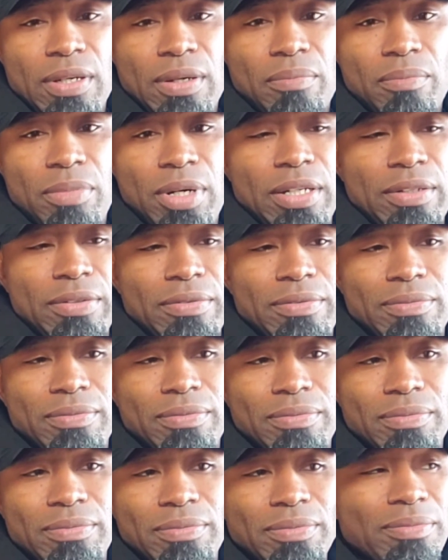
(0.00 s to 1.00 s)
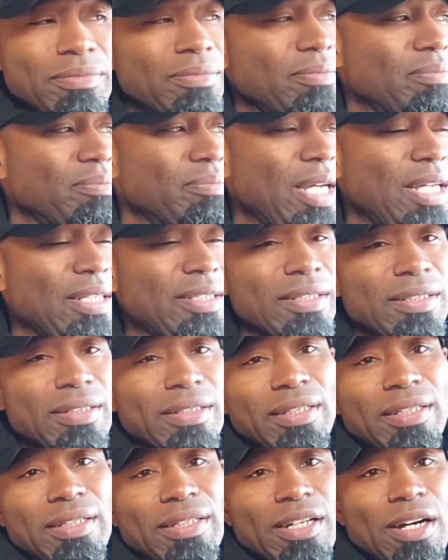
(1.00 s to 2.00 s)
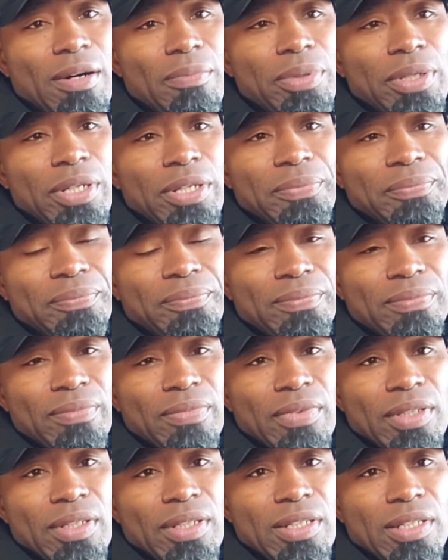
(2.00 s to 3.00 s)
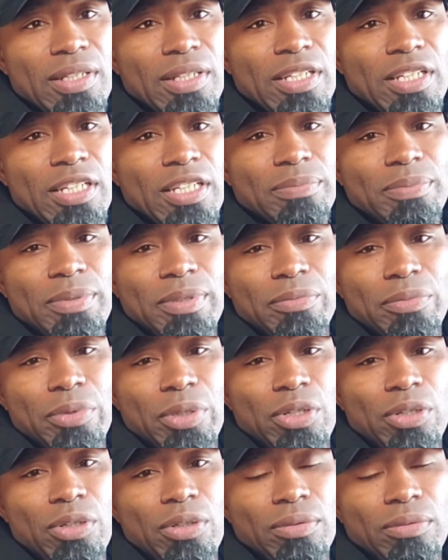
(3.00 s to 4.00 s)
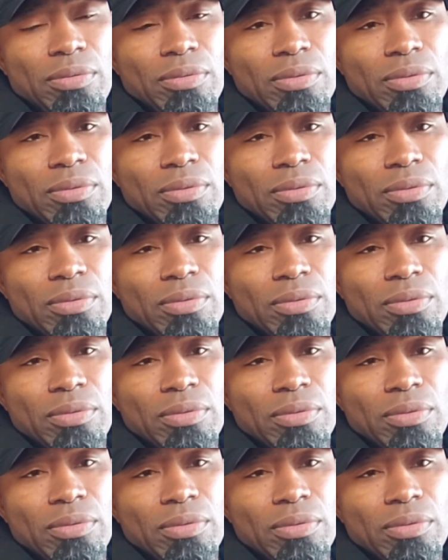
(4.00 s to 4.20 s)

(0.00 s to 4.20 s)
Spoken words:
But basically, the company has been real